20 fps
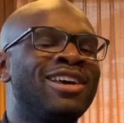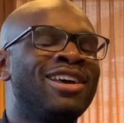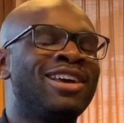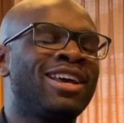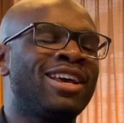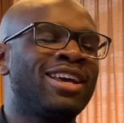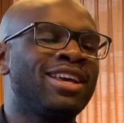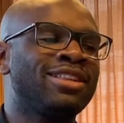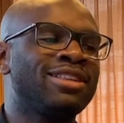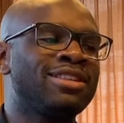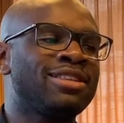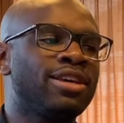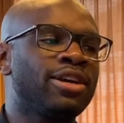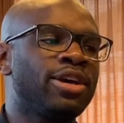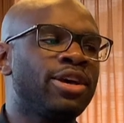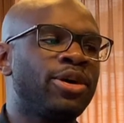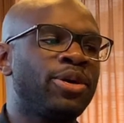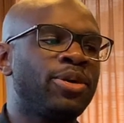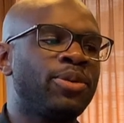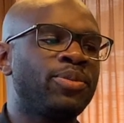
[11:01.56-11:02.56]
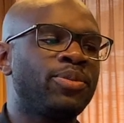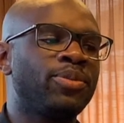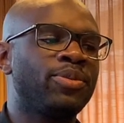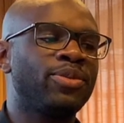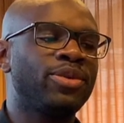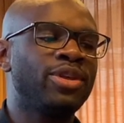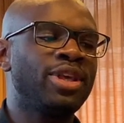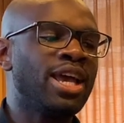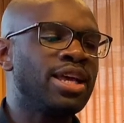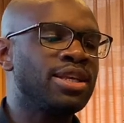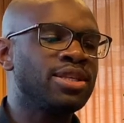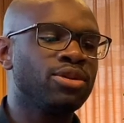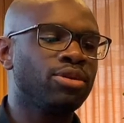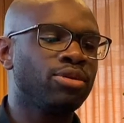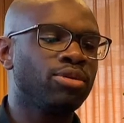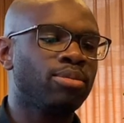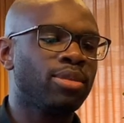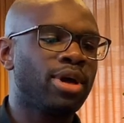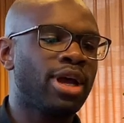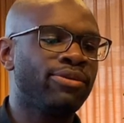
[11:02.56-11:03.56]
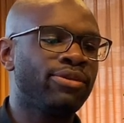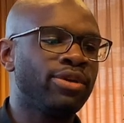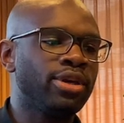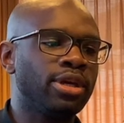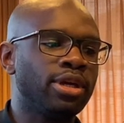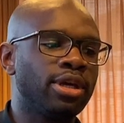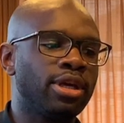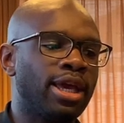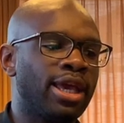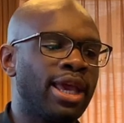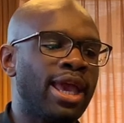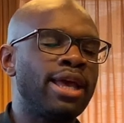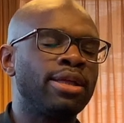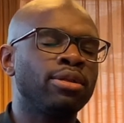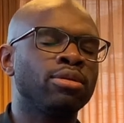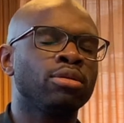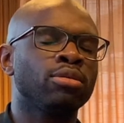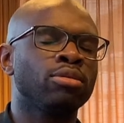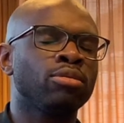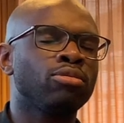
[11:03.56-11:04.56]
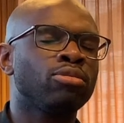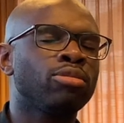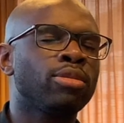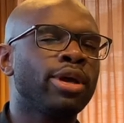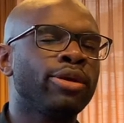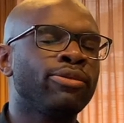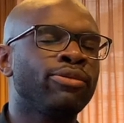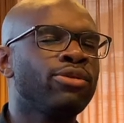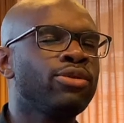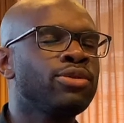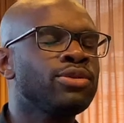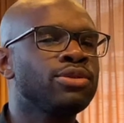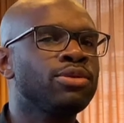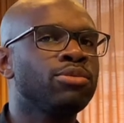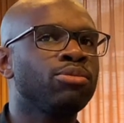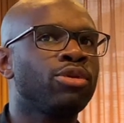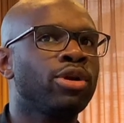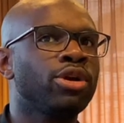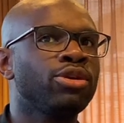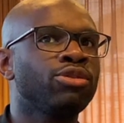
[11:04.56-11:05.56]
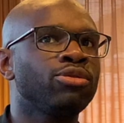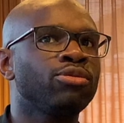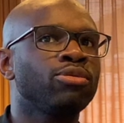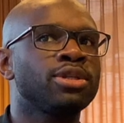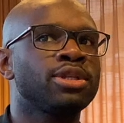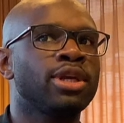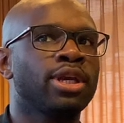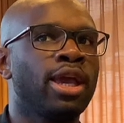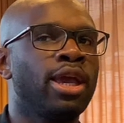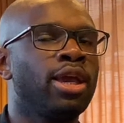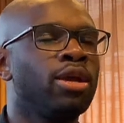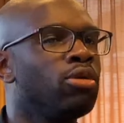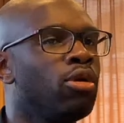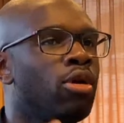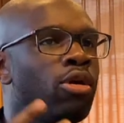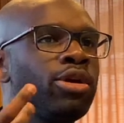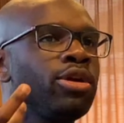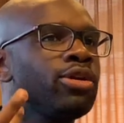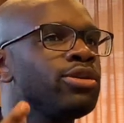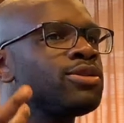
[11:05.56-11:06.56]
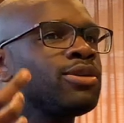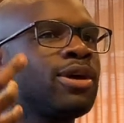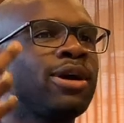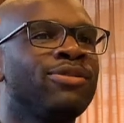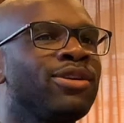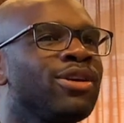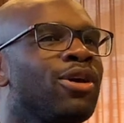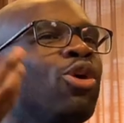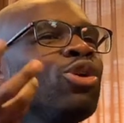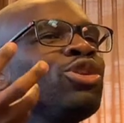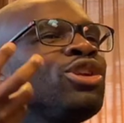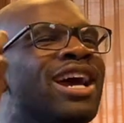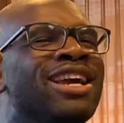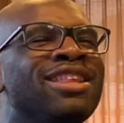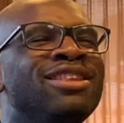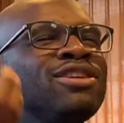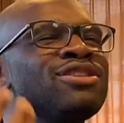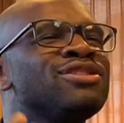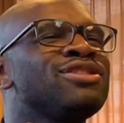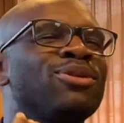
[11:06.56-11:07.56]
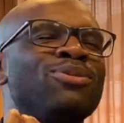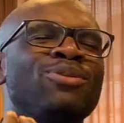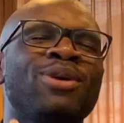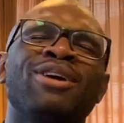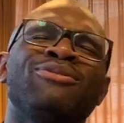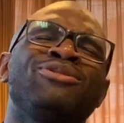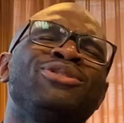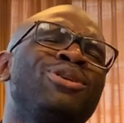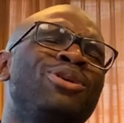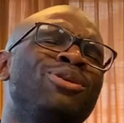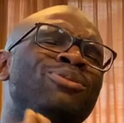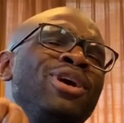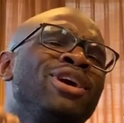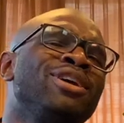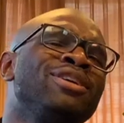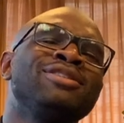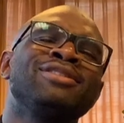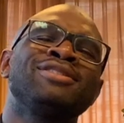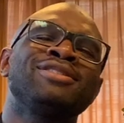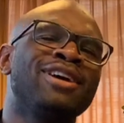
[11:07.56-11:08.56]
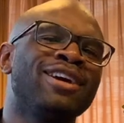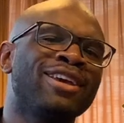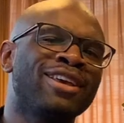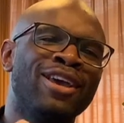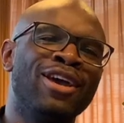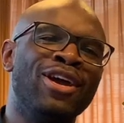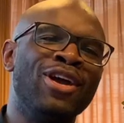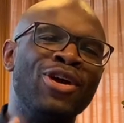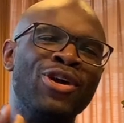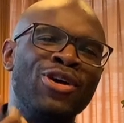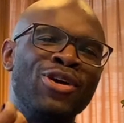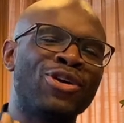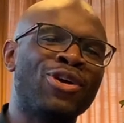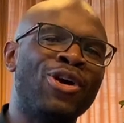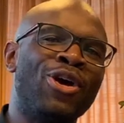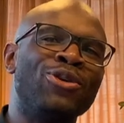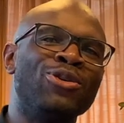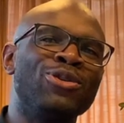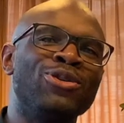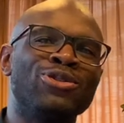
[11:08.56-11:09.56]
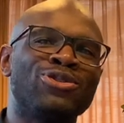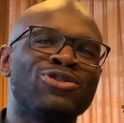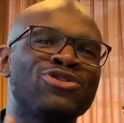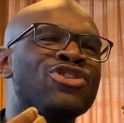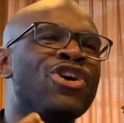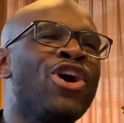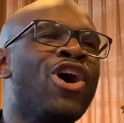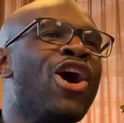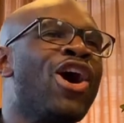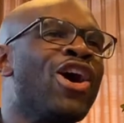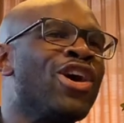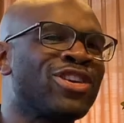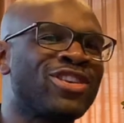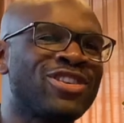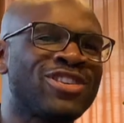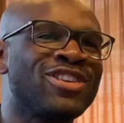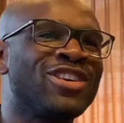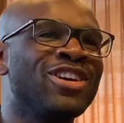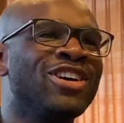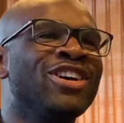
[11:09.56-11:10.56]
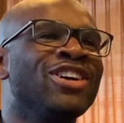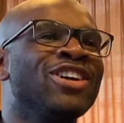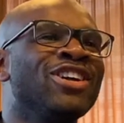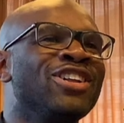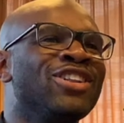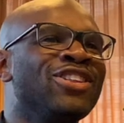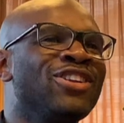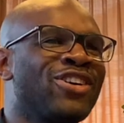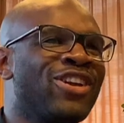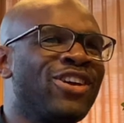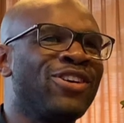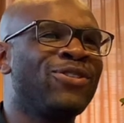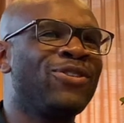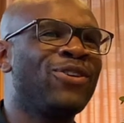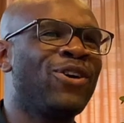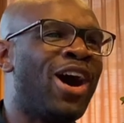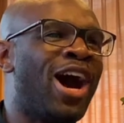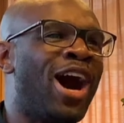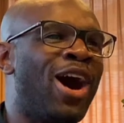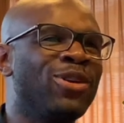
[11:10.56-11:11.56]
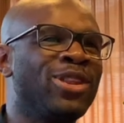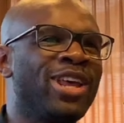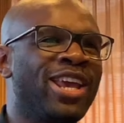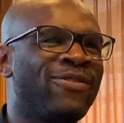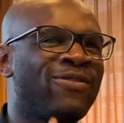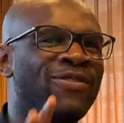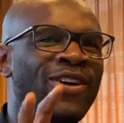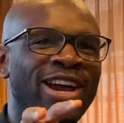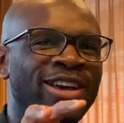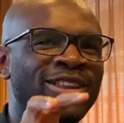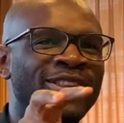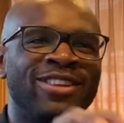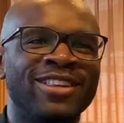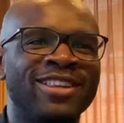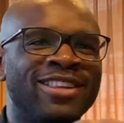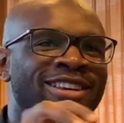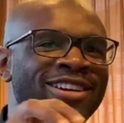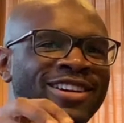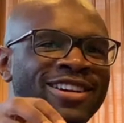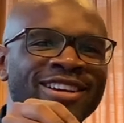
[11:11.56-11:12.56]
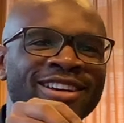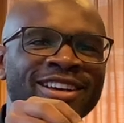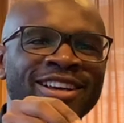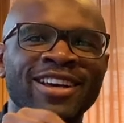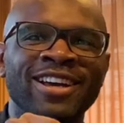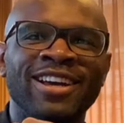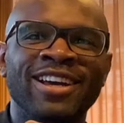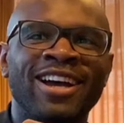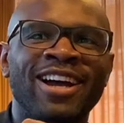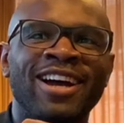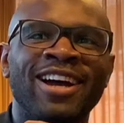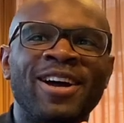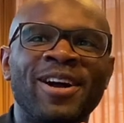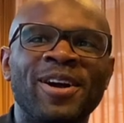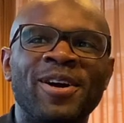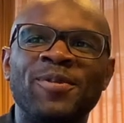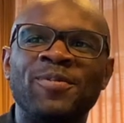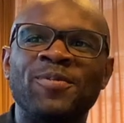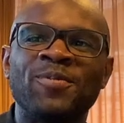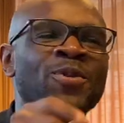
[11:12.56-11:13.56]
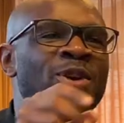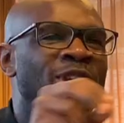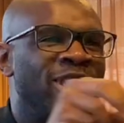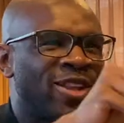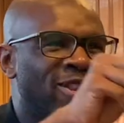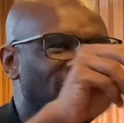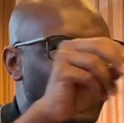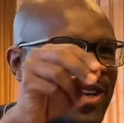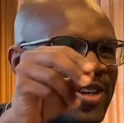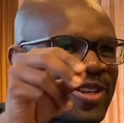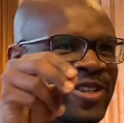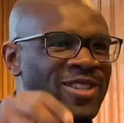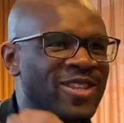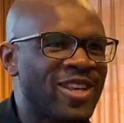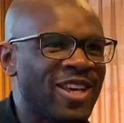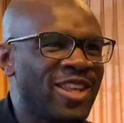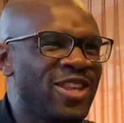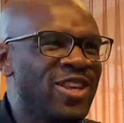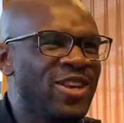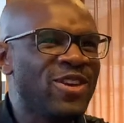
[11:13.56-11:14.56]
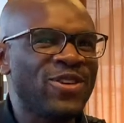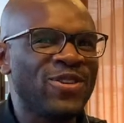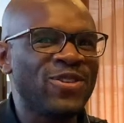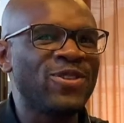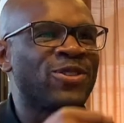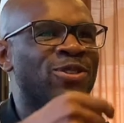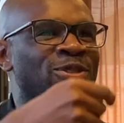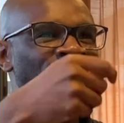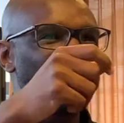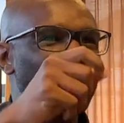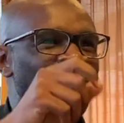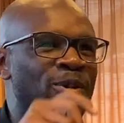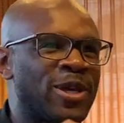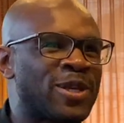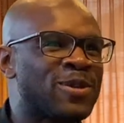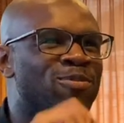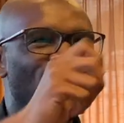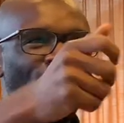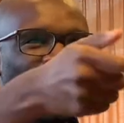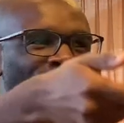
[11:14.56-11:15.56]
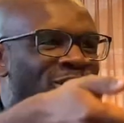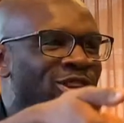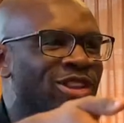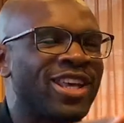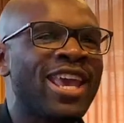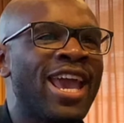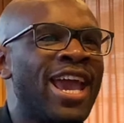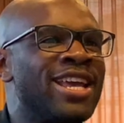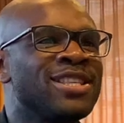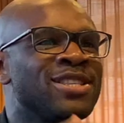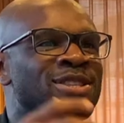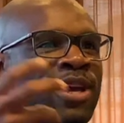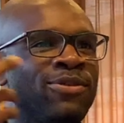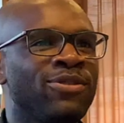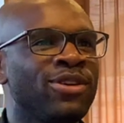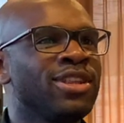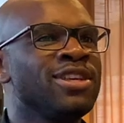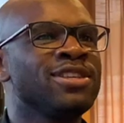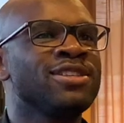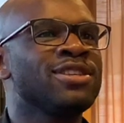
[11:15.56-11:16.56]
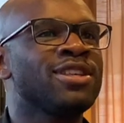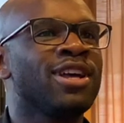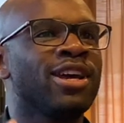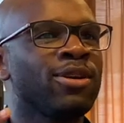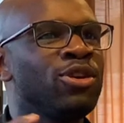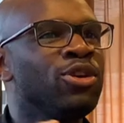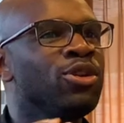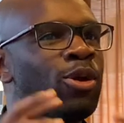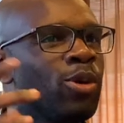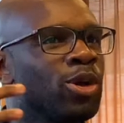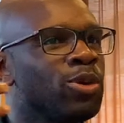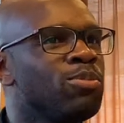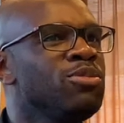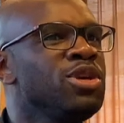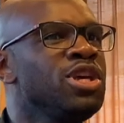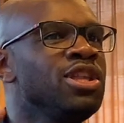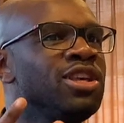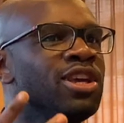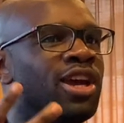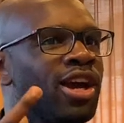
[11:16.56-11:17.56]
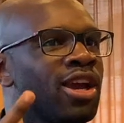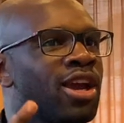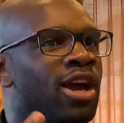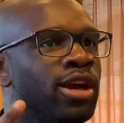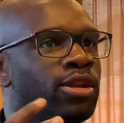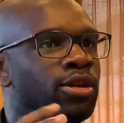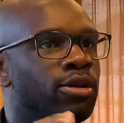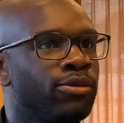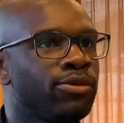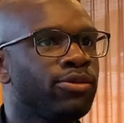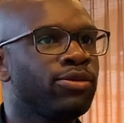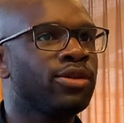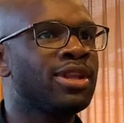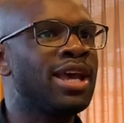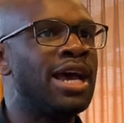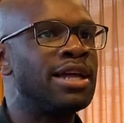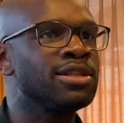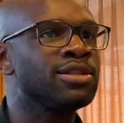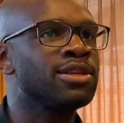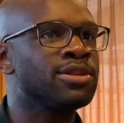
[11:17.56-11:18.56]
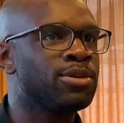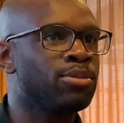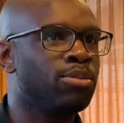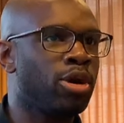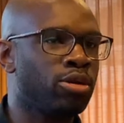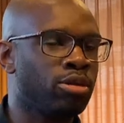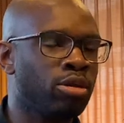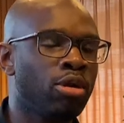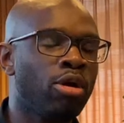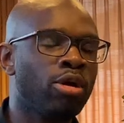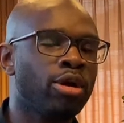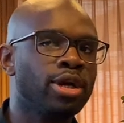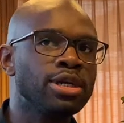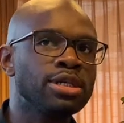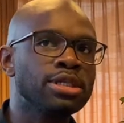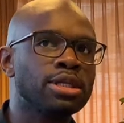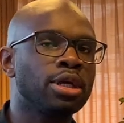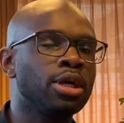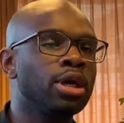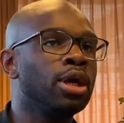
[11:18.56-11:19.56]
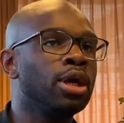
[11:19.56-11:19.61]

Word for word: And um, yeah, so I think, again, my first impression was, okay, lawyers, I think all the ideas that we have in our mind is like cold sharks looking for how they find the uh, weakness in you to exploit it against you. I think this is like, you know, what media kind of tells us about lawyers.